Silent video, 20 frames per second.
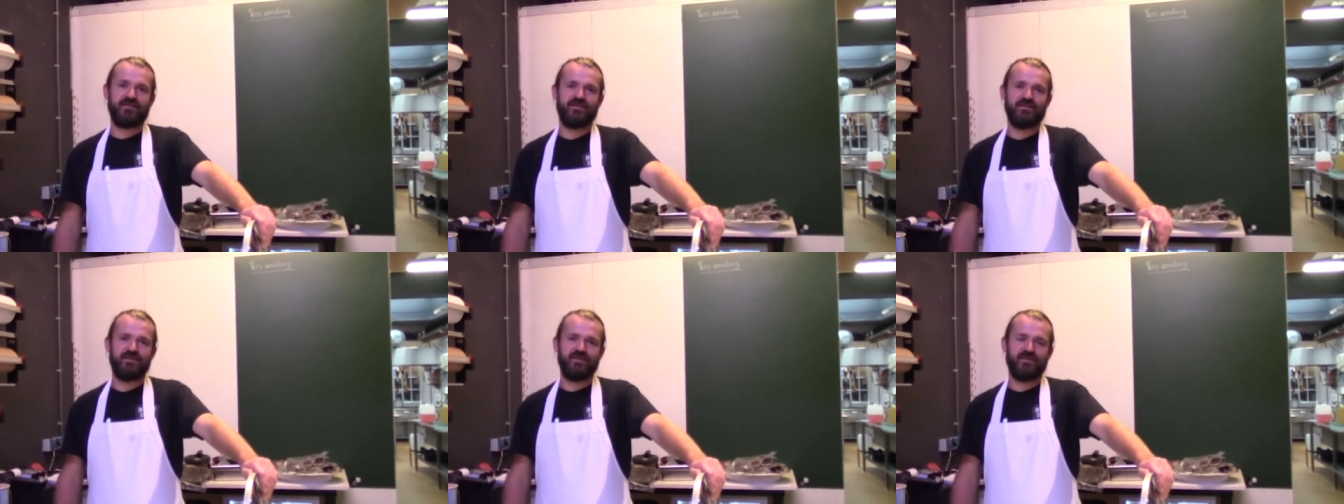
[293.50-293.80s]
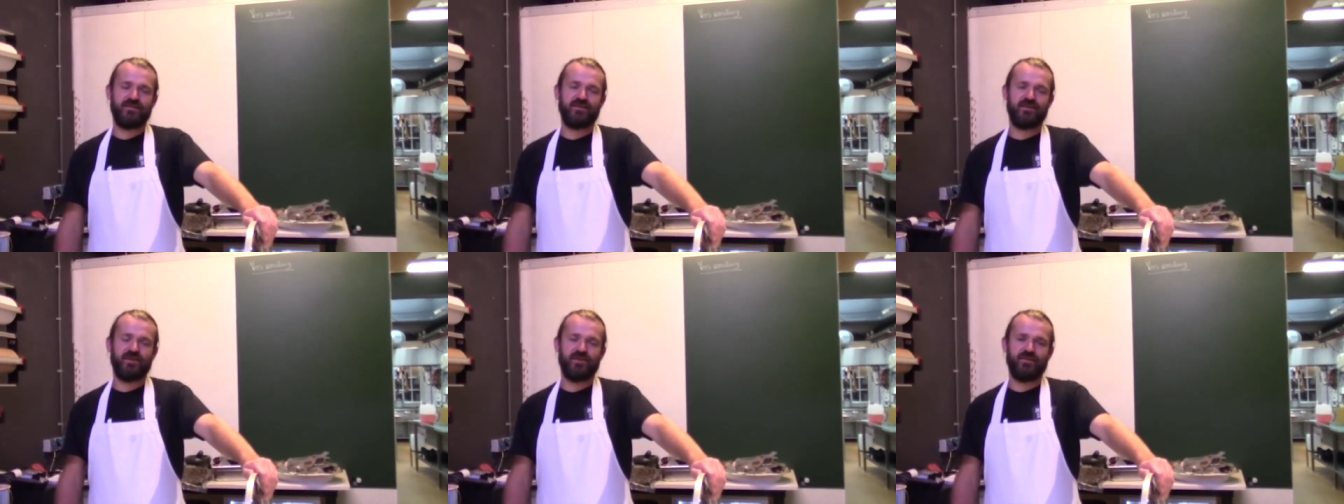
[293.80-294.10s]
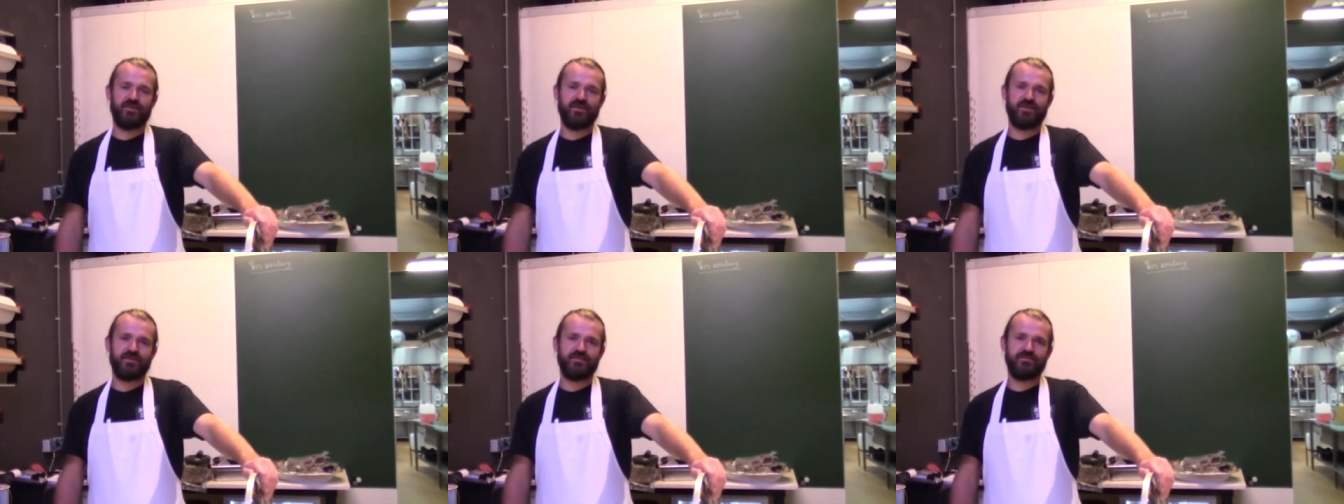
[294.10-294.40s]
in
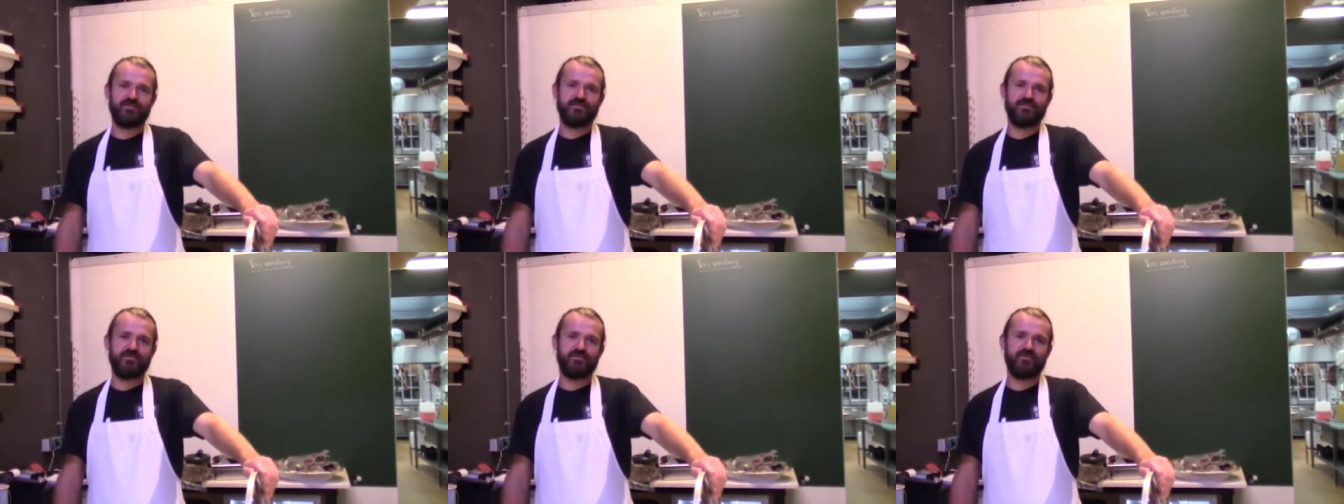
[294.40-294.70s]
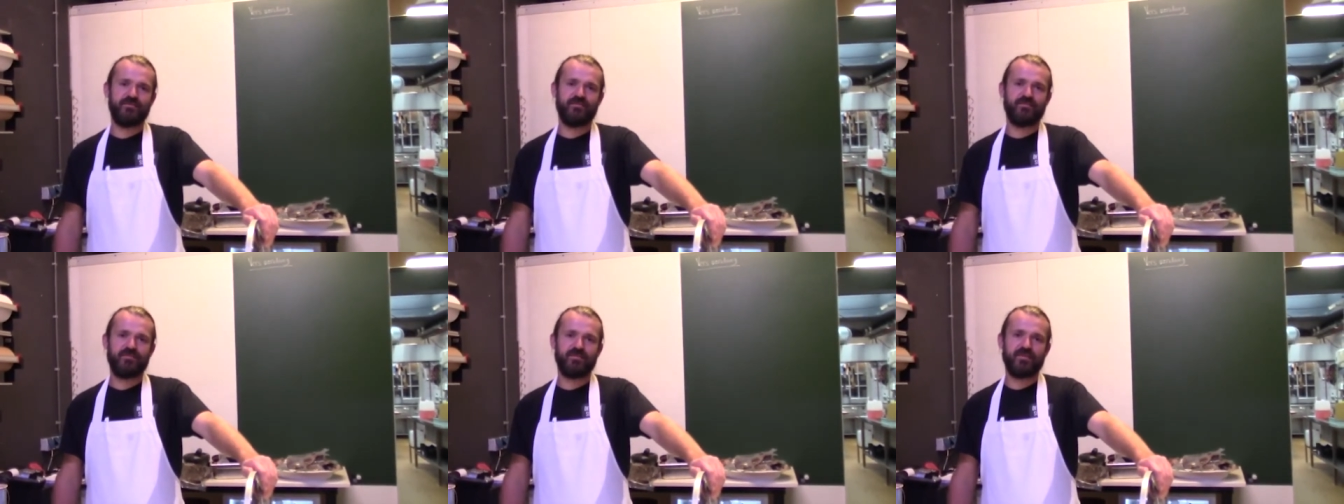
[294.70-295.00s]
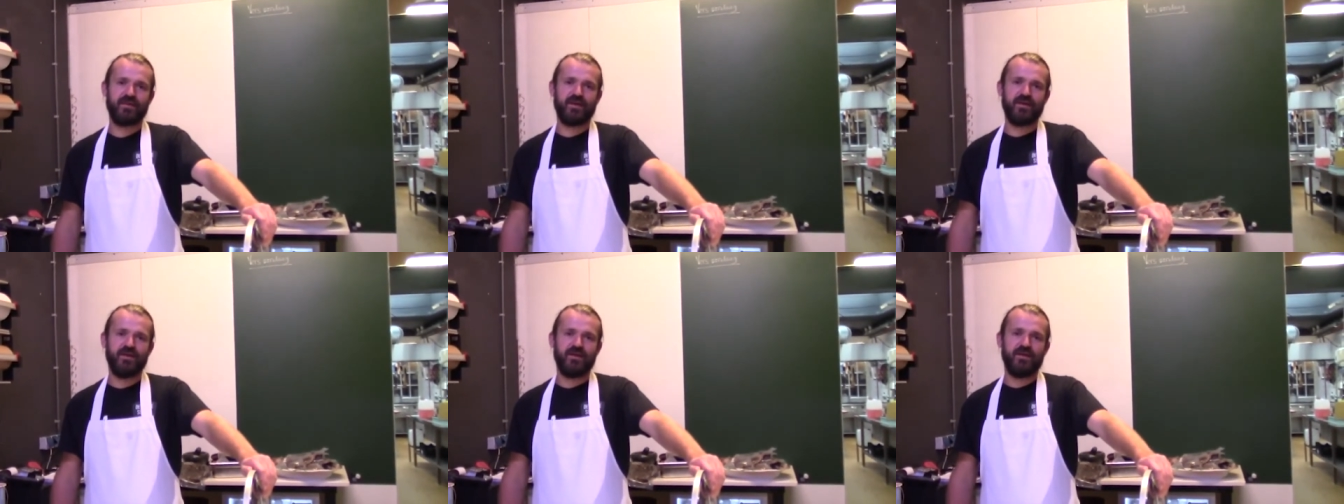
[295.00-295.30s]
Groningen.
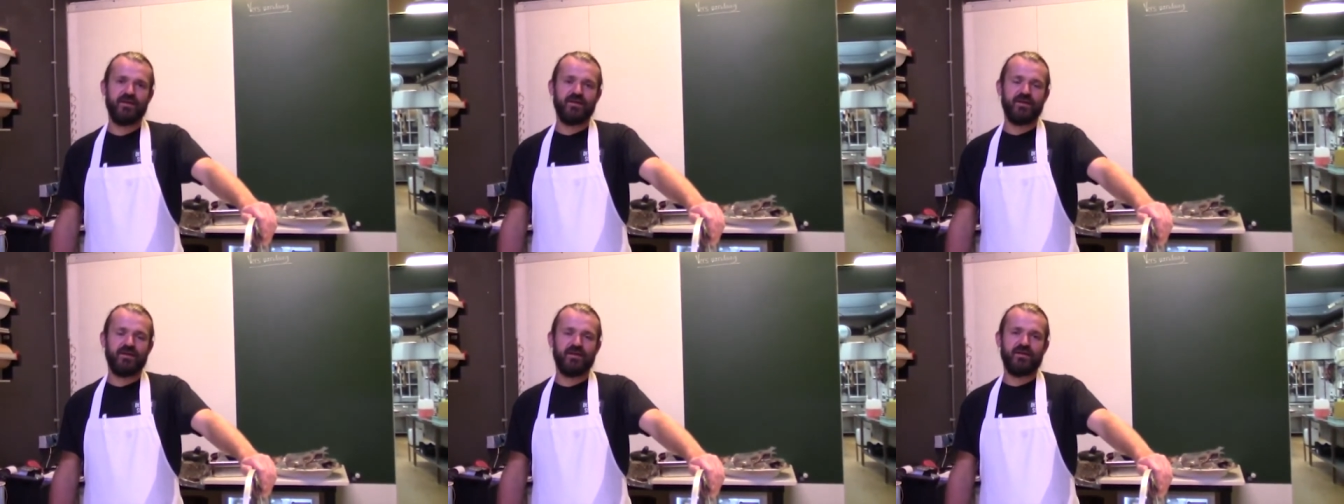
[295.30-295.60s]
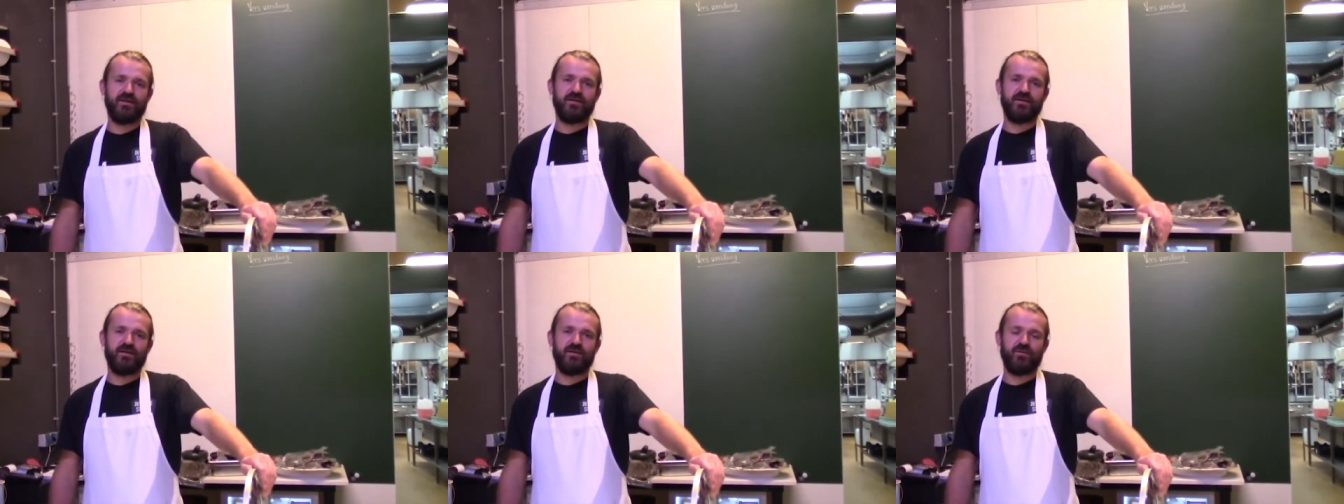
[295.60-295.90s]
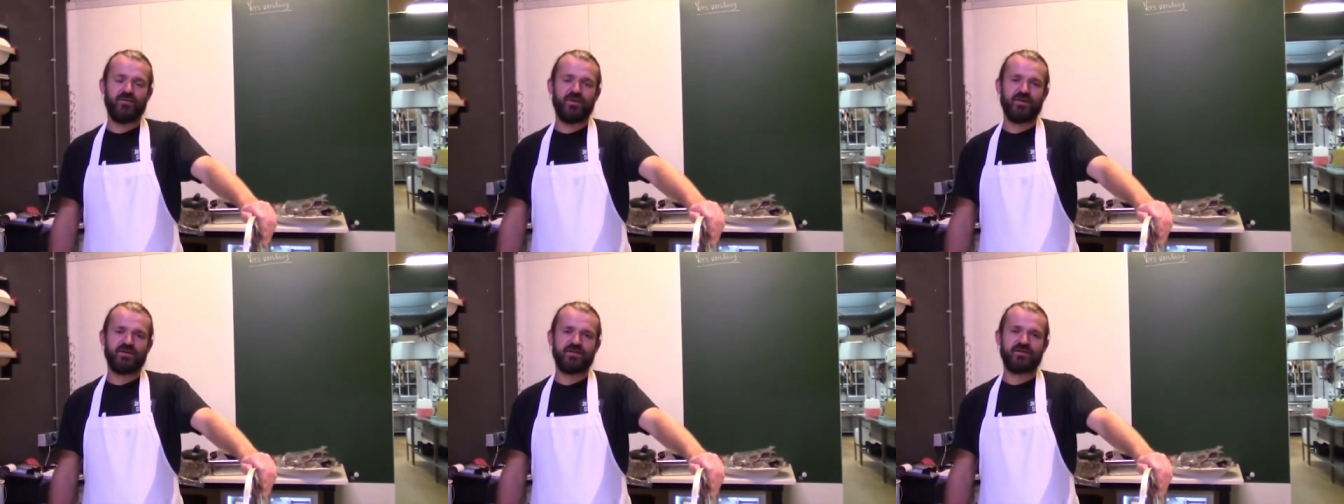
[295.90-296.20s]
Uh,
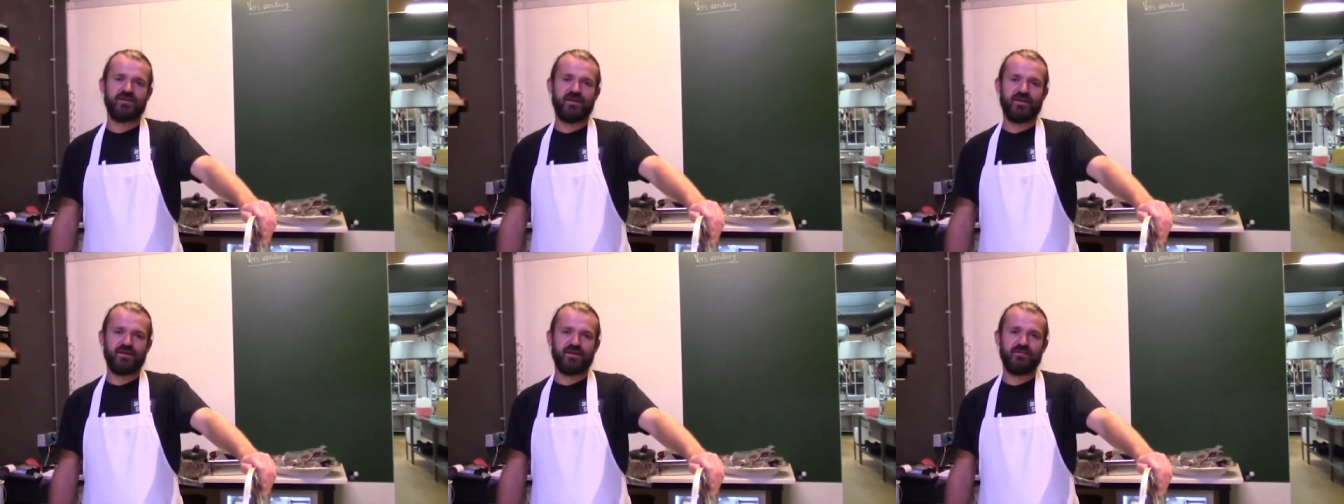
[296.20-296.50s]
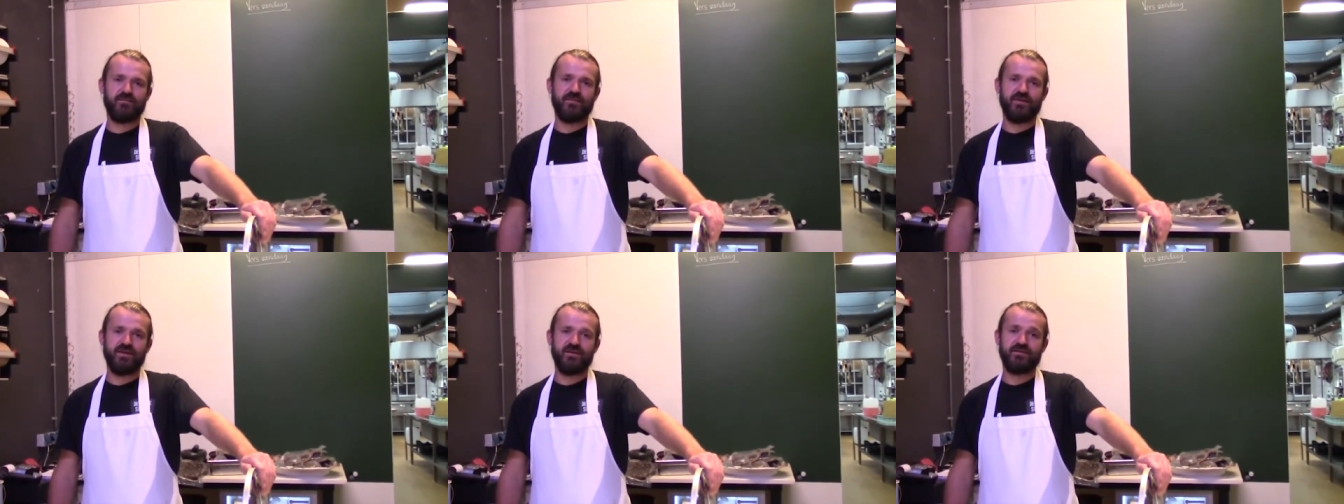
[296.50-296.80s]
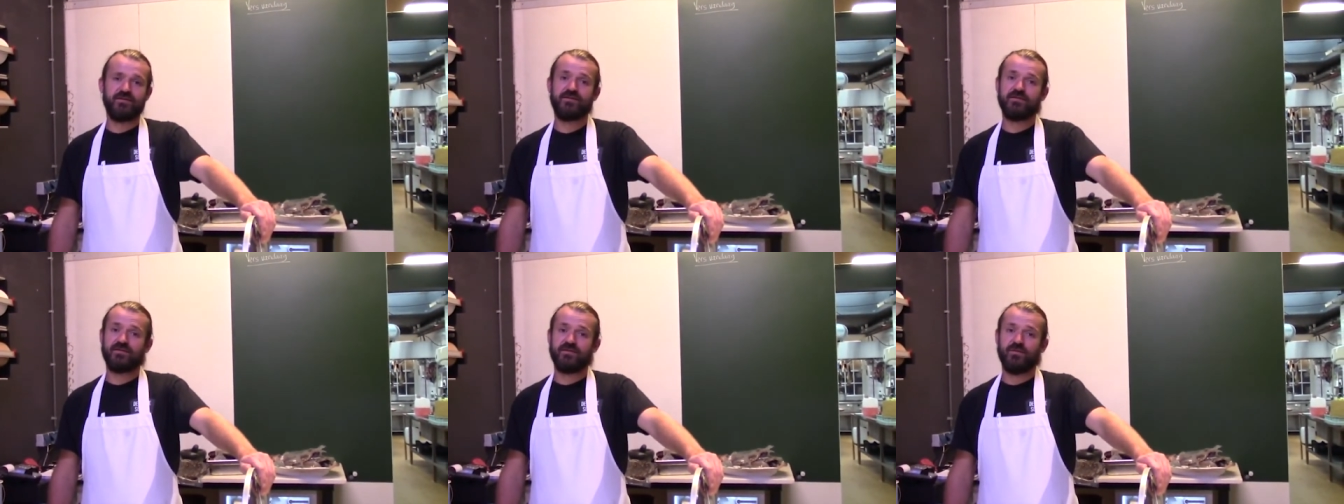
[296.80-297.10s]
Wilde Slager
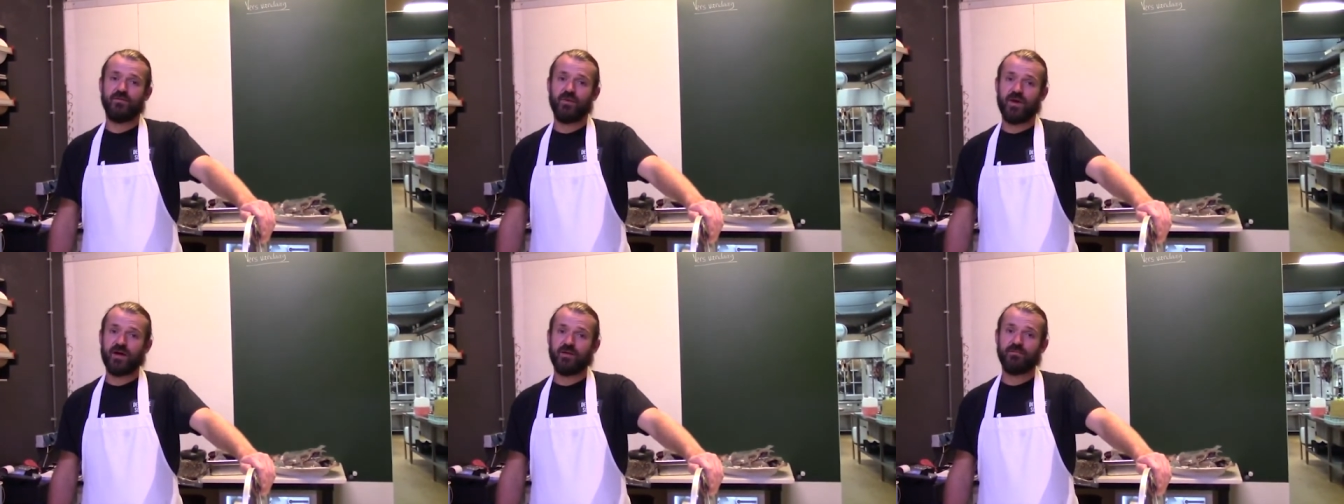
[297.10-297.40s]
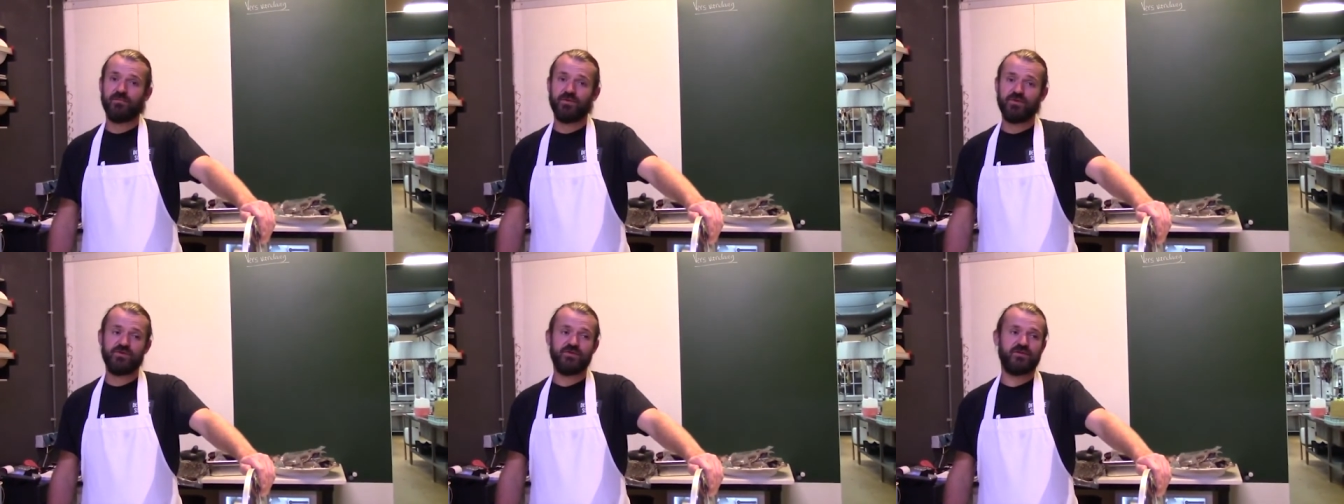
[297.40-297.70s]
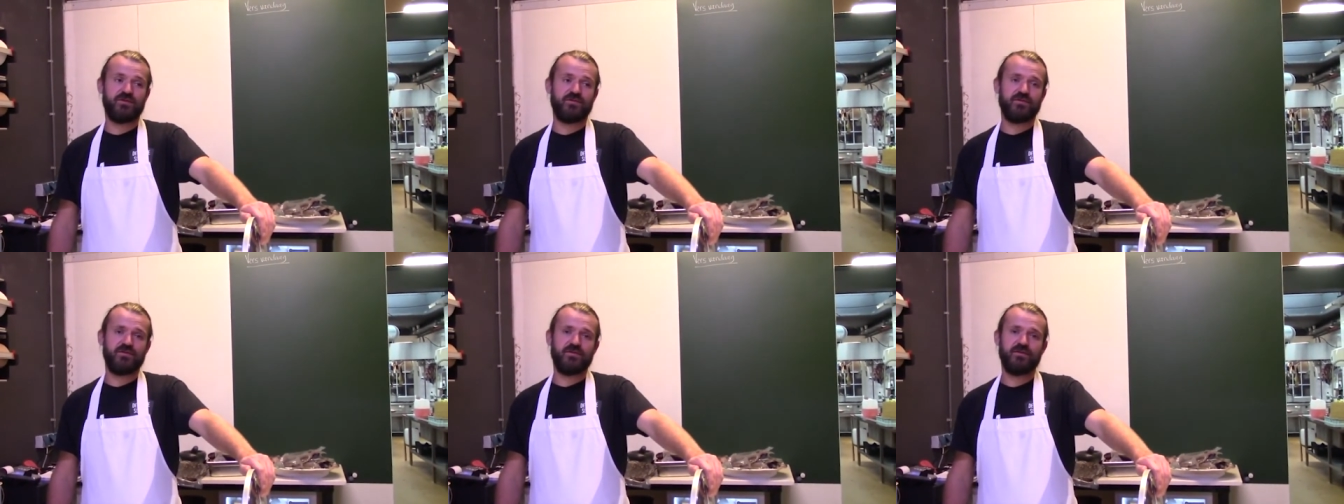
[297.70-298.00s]
means wild
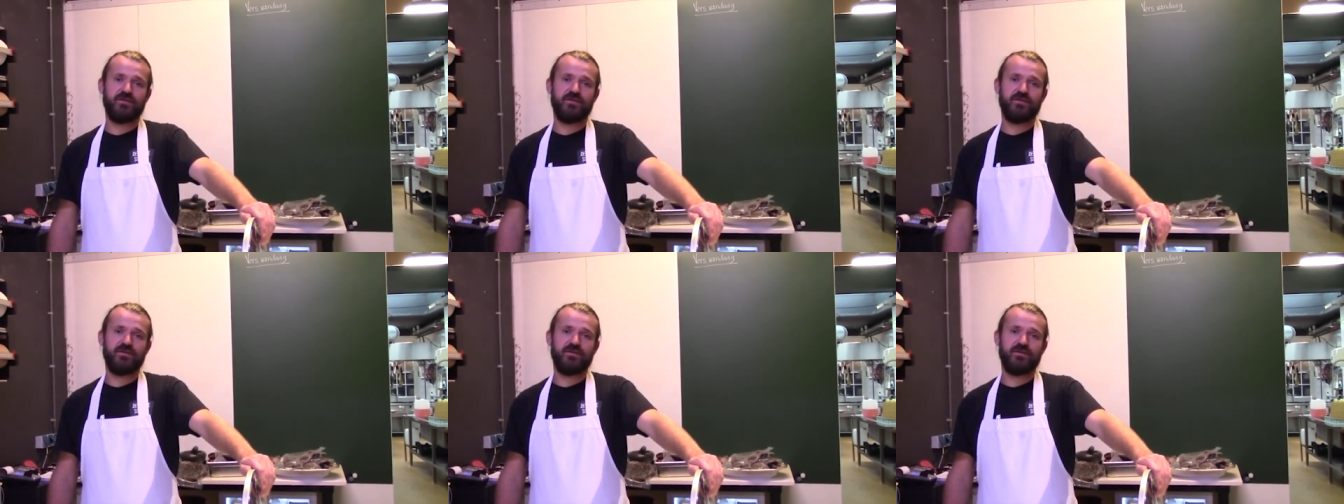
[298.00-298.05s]
butcher.